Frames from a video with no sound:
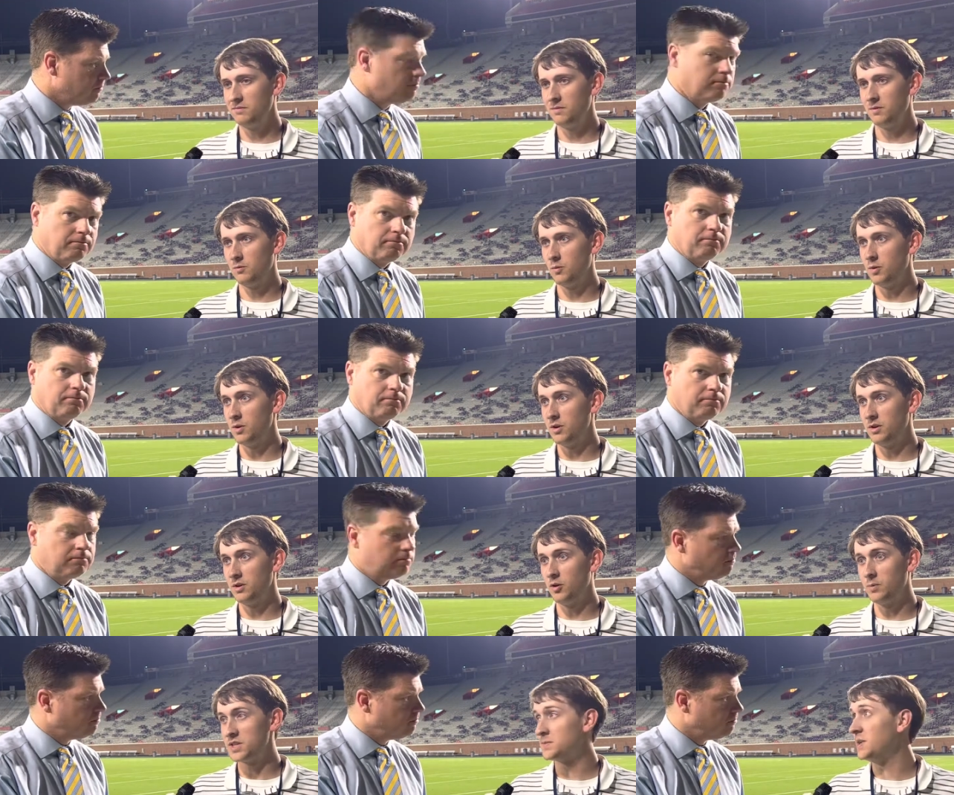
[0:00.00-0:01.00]
Speaker 1: when
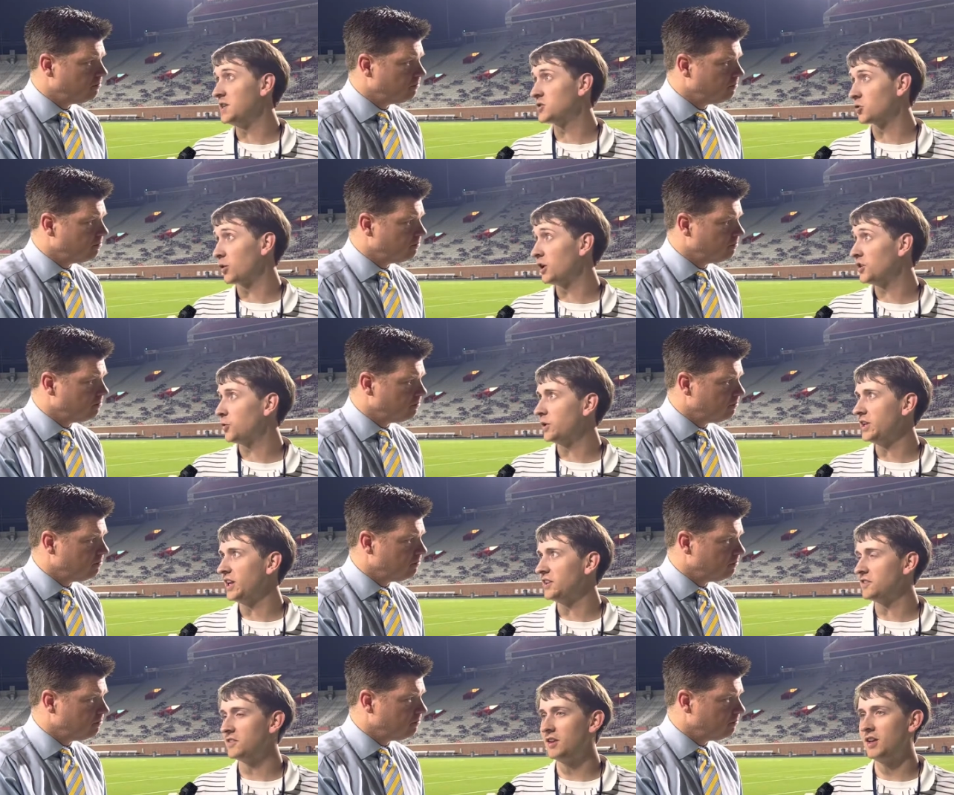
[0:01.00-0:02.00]
Ole Miss beat Troy 28
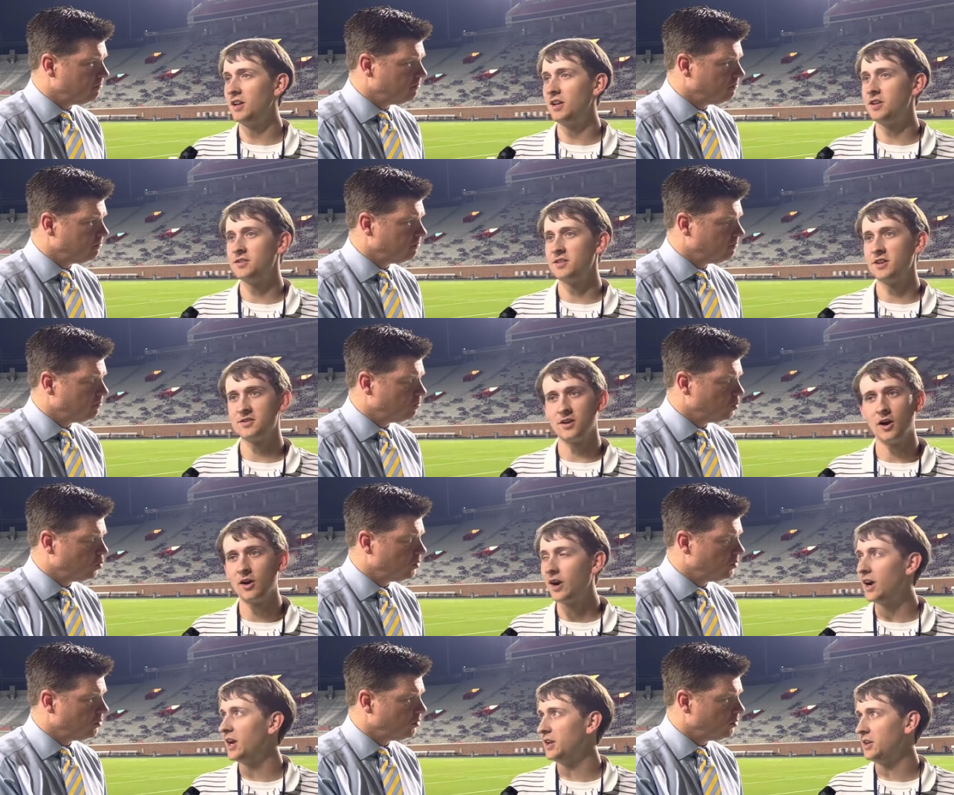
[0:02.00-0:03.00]
to 10, and he says, "All
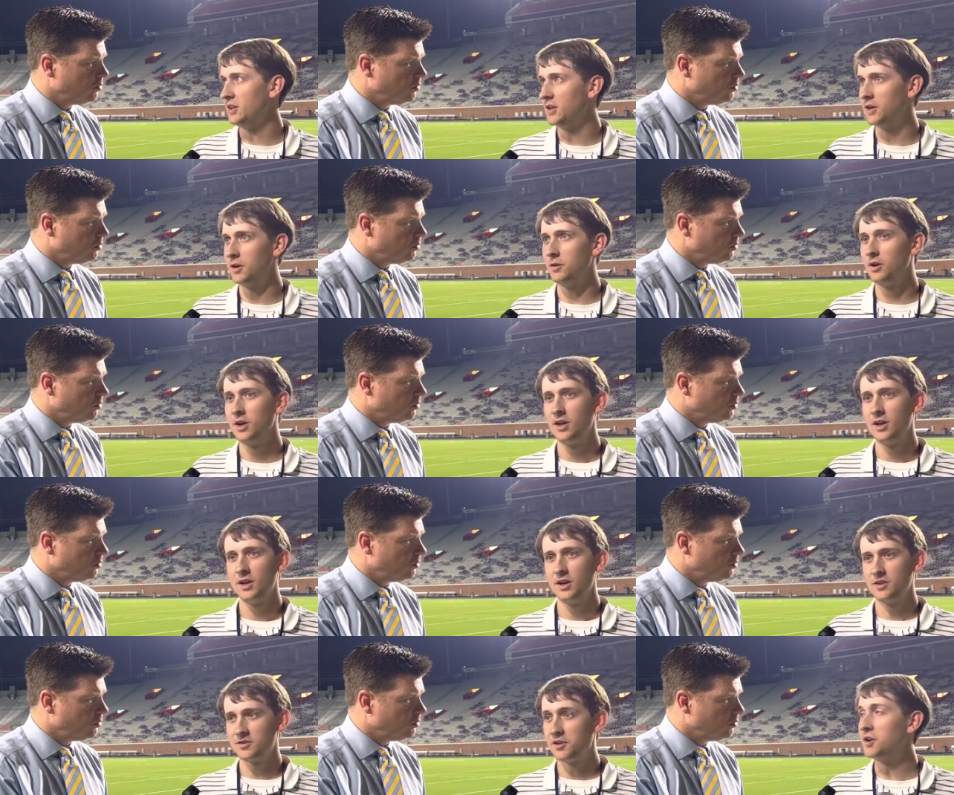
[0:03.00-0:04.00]
right, you know,
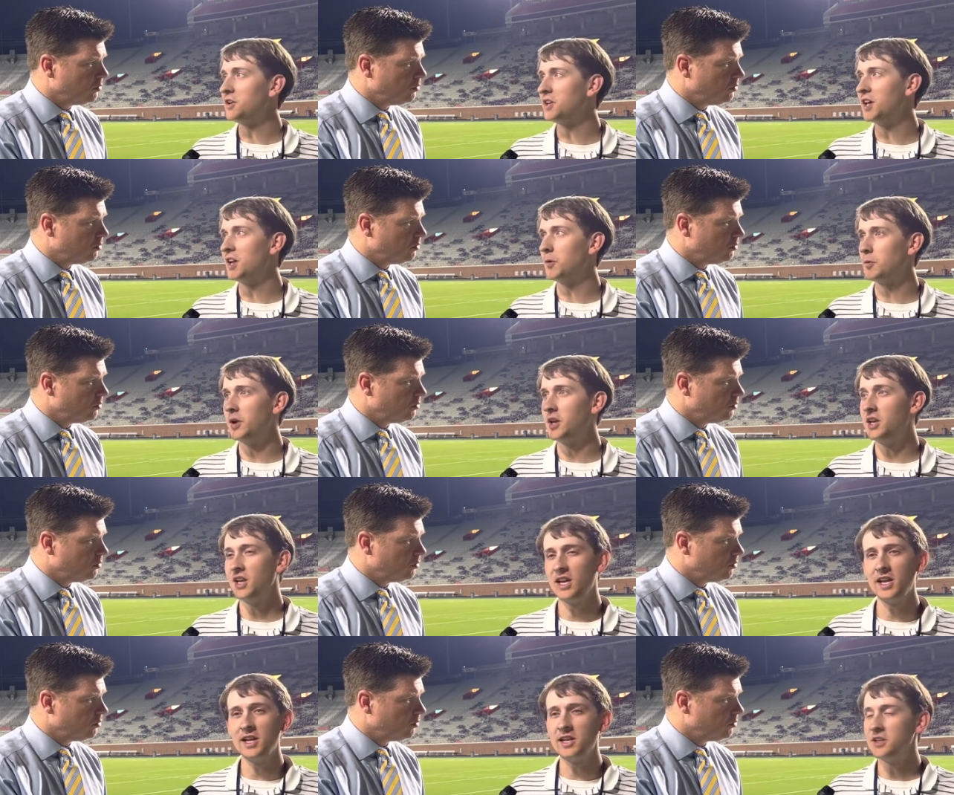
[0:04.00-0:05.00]
it's good to get a win."
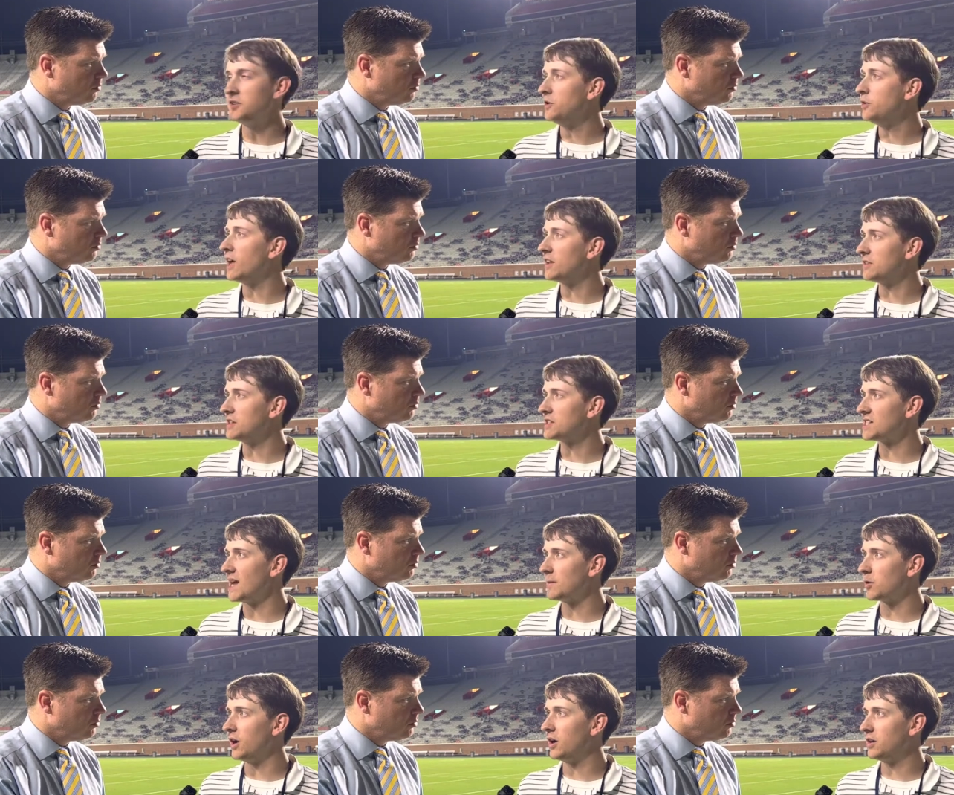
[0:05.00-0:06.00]
He didn't do that this time
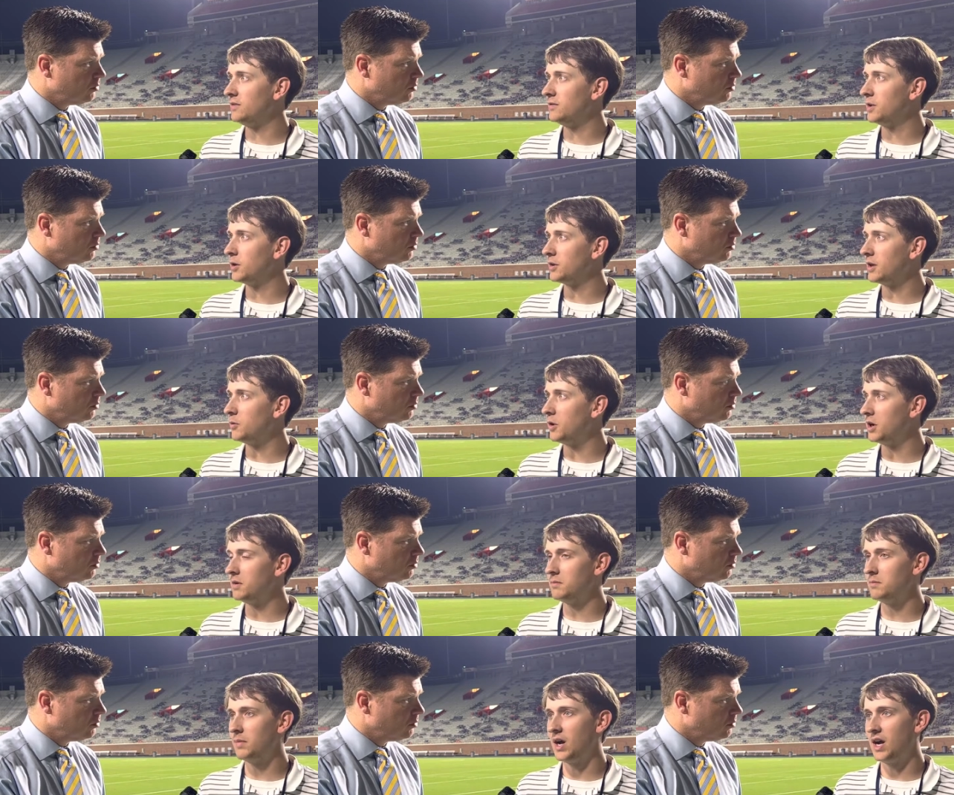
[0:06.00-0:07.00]
around, even though they
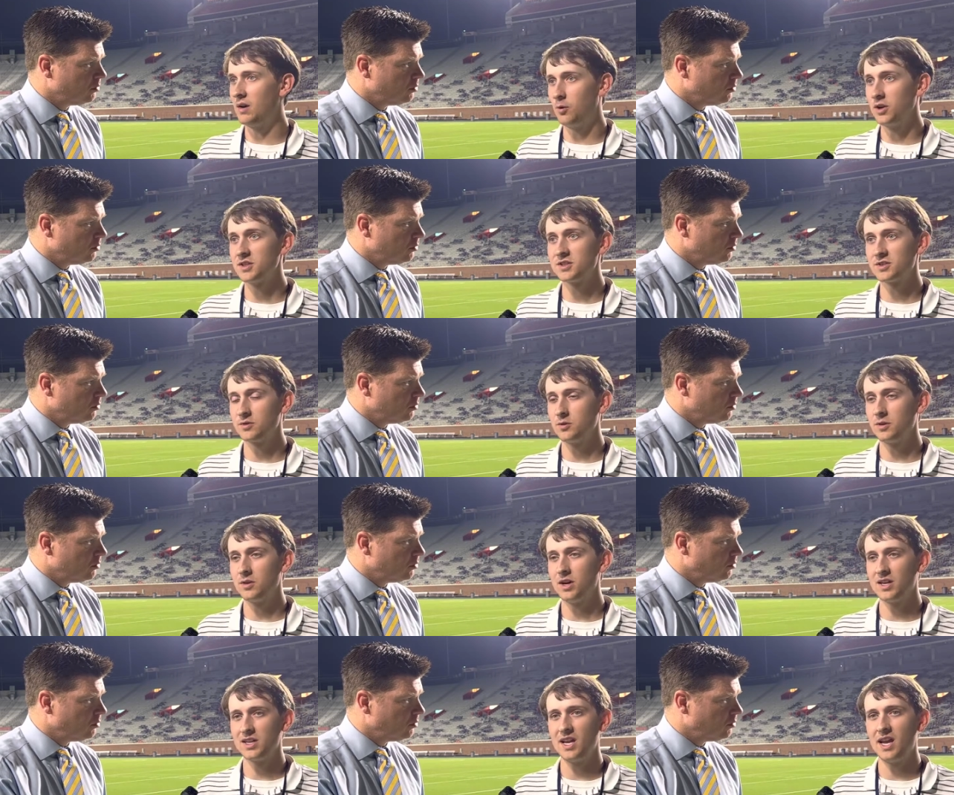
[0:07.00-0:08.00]
won by one score
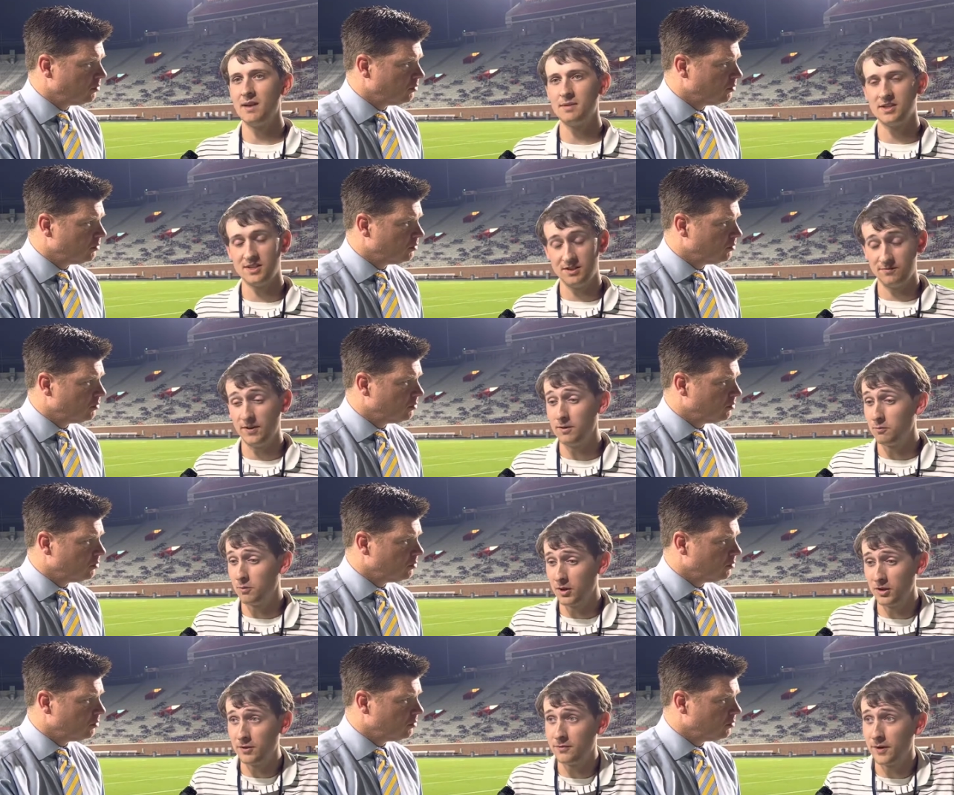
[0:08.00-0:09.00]
a game. It, it
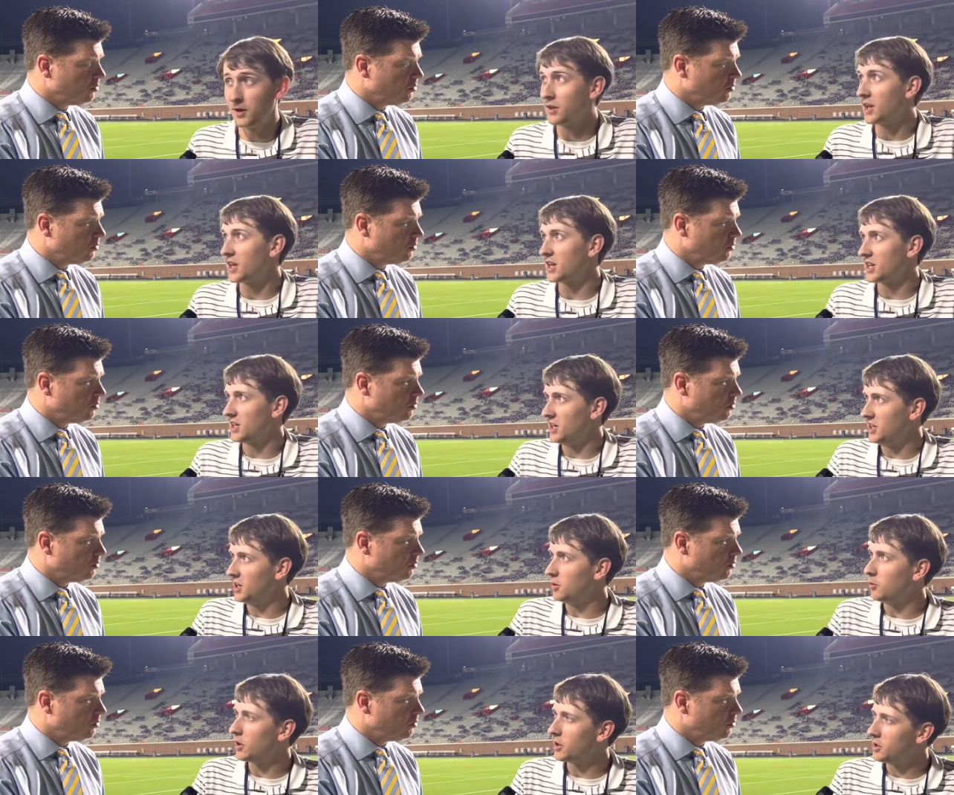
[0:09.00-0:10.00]
really felt like you
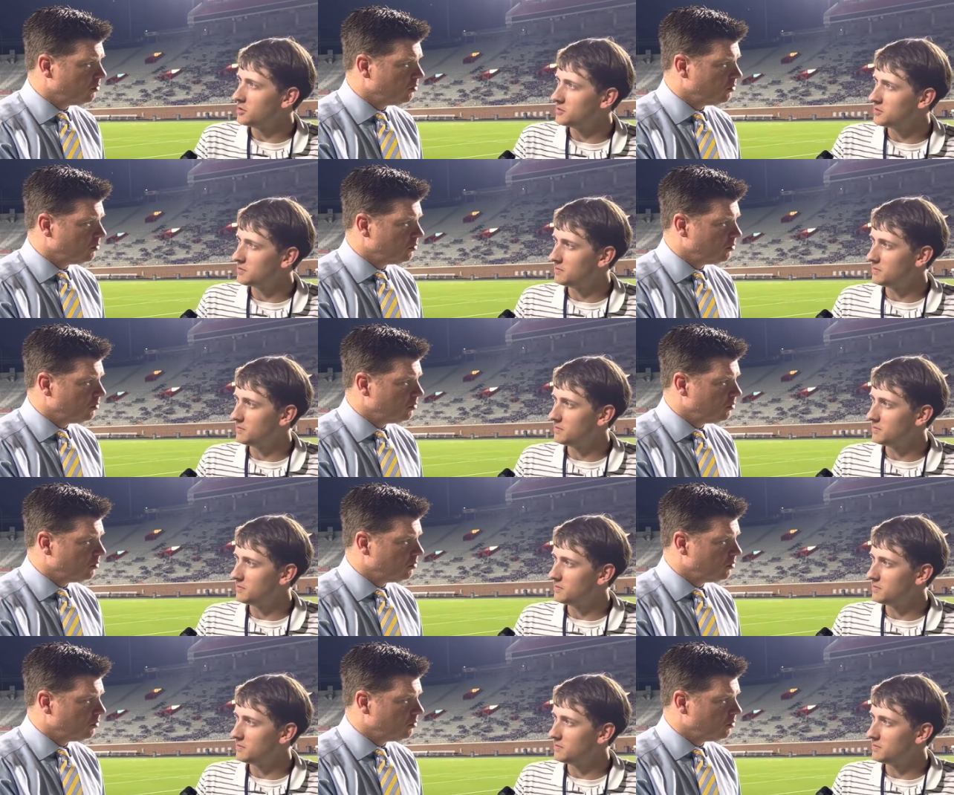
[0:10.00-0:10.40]
know one of those